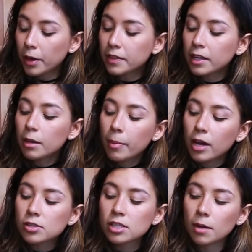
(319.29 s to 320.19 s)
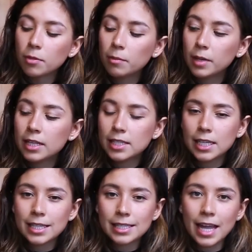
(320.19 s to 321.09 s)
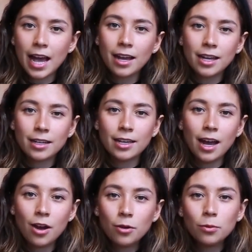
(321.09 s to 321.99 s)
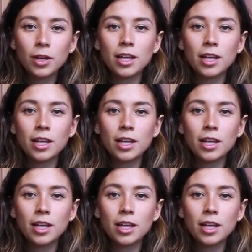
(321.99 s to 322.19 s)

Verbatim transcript: The great thing about supplements is that now